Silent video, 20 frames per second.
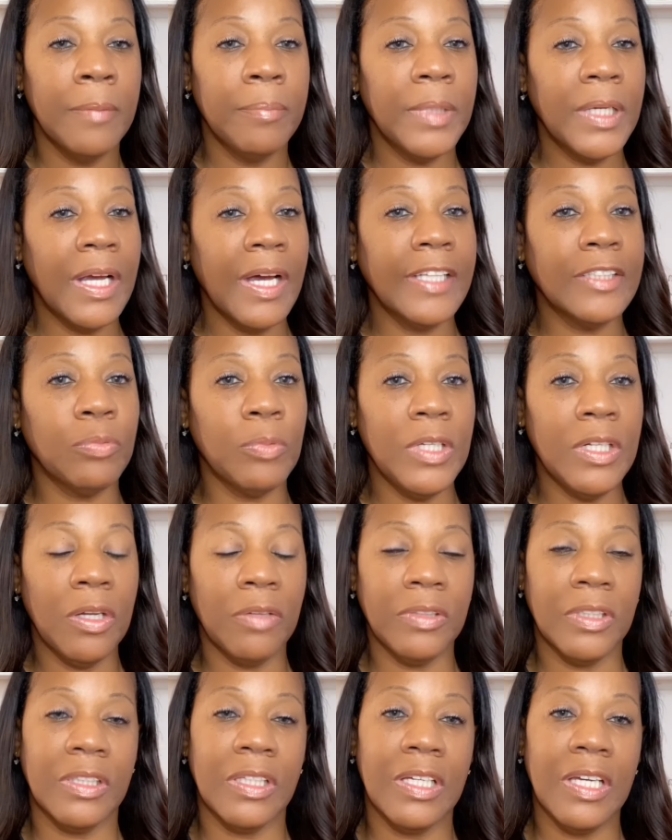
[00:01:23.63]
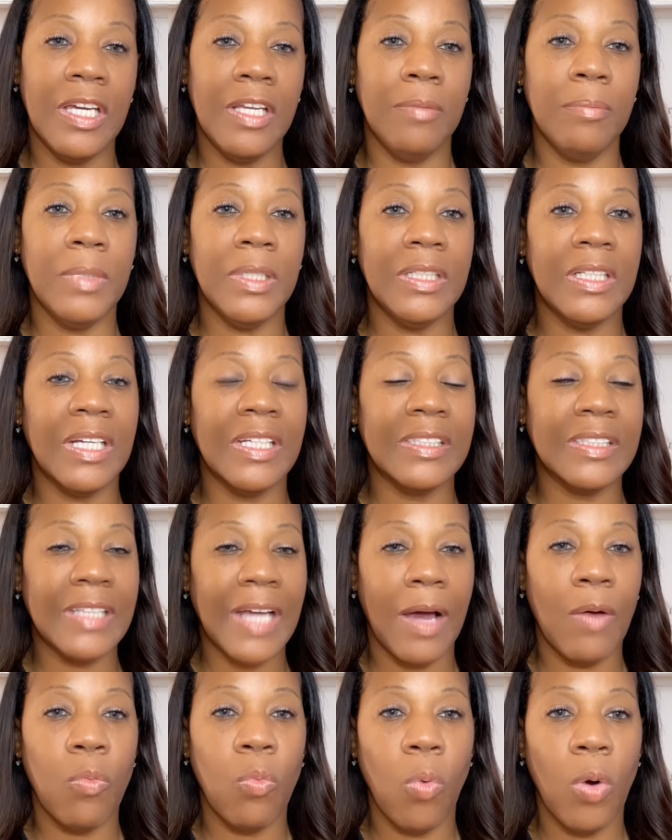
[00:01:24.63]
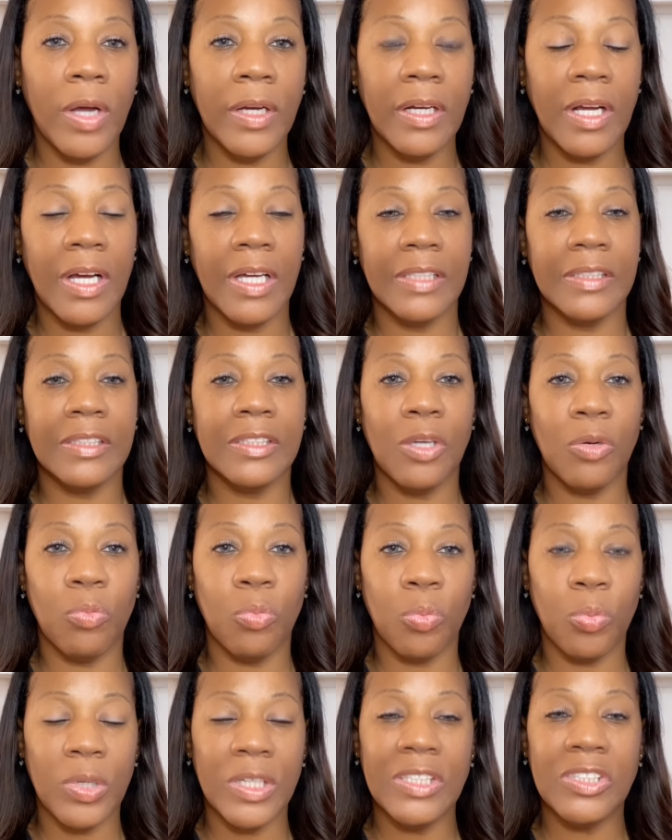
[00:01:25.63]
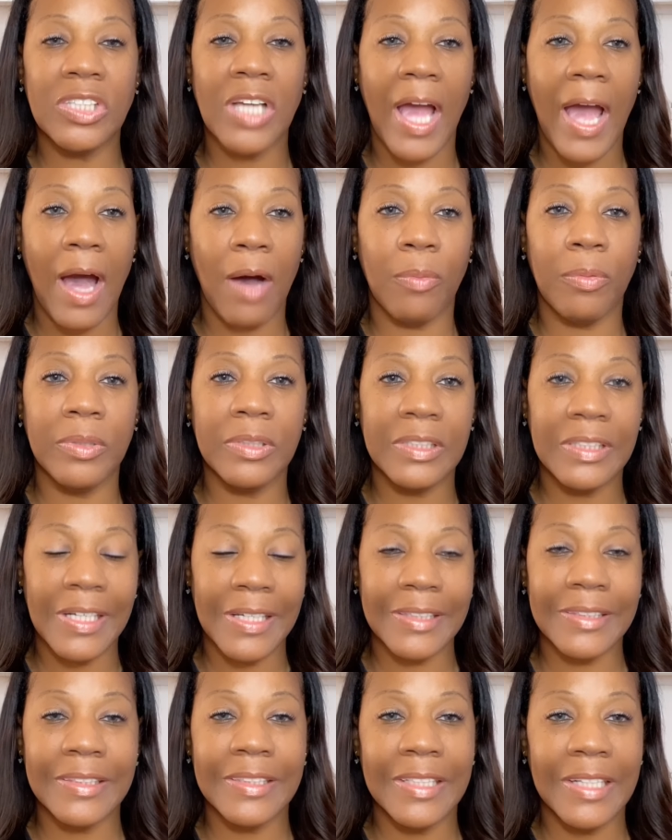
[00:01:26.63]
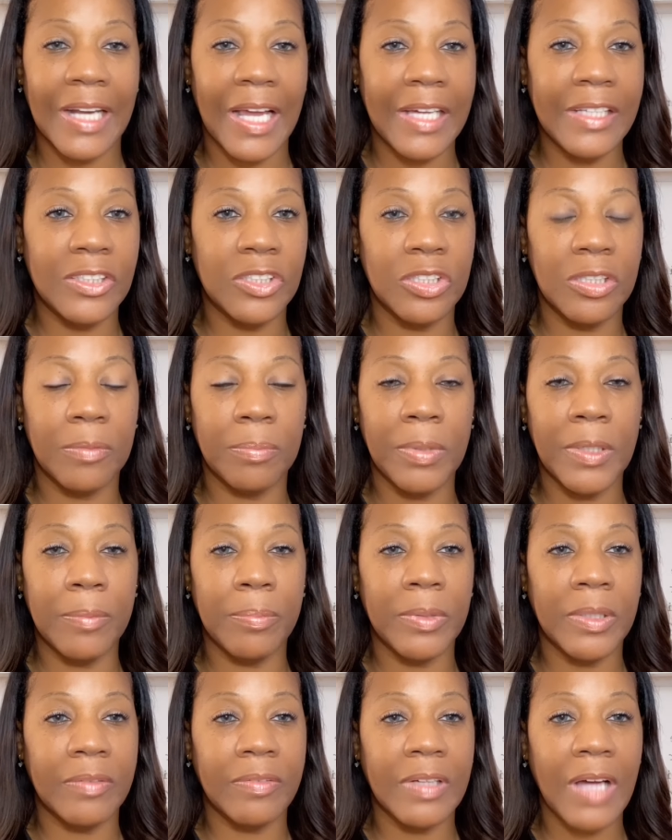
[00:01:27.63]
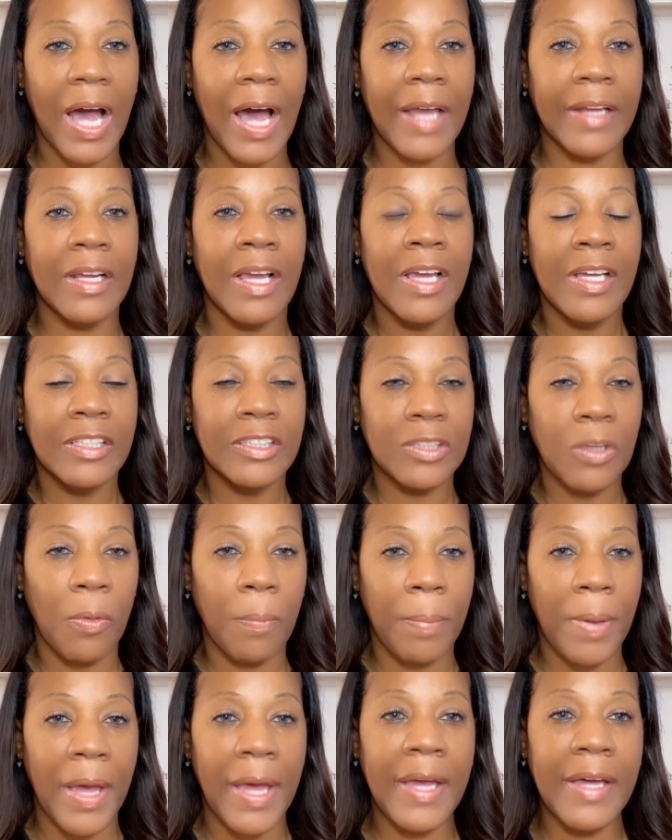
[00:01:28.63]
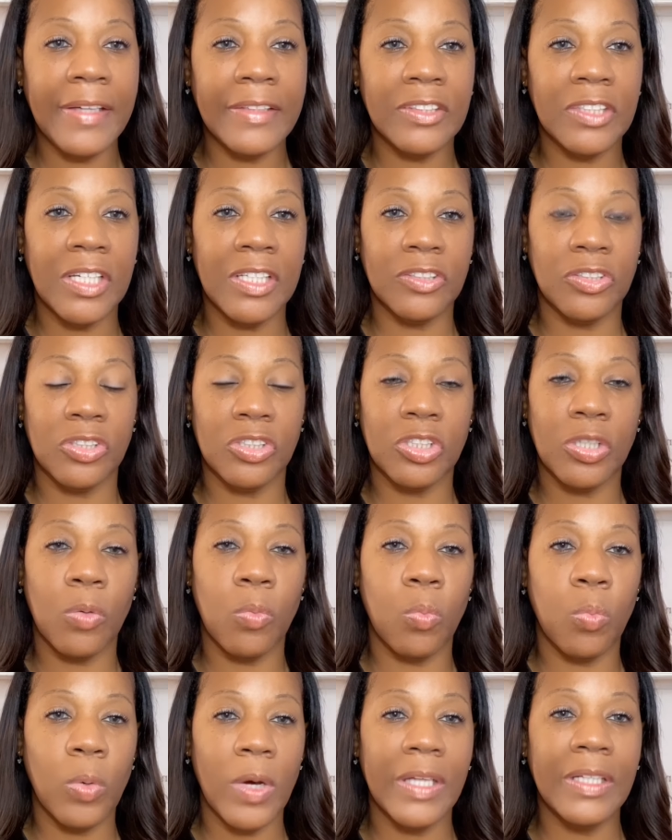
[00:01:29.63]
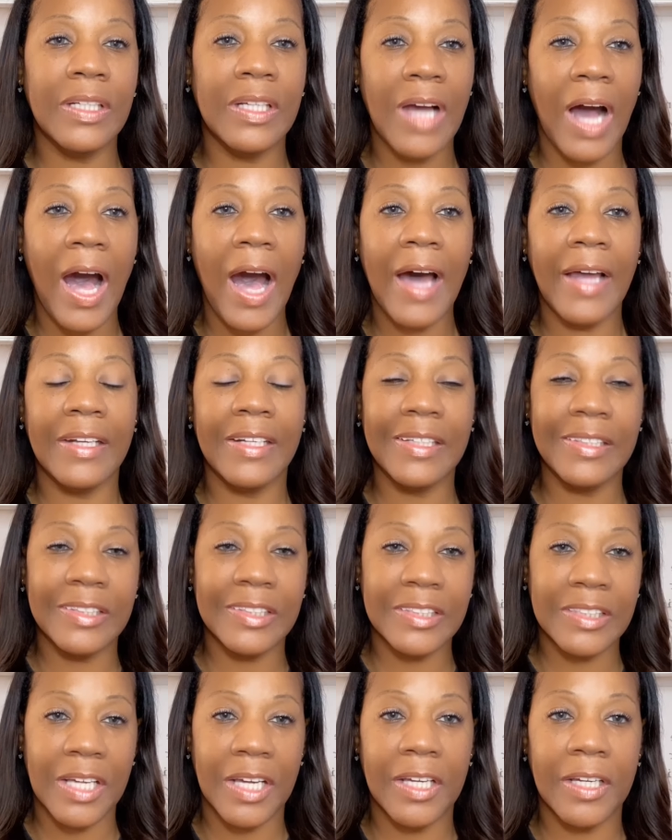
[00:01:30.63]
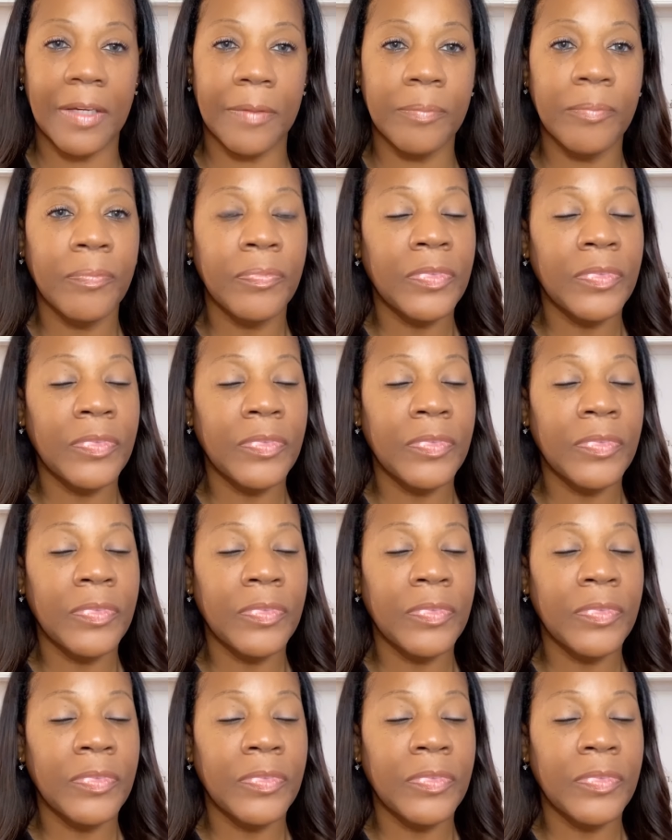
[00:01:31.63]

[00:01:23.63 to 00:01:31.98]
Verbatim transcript: because we know that the enemy does not want us to reach our destination, people of God. So pay attention to what God is saying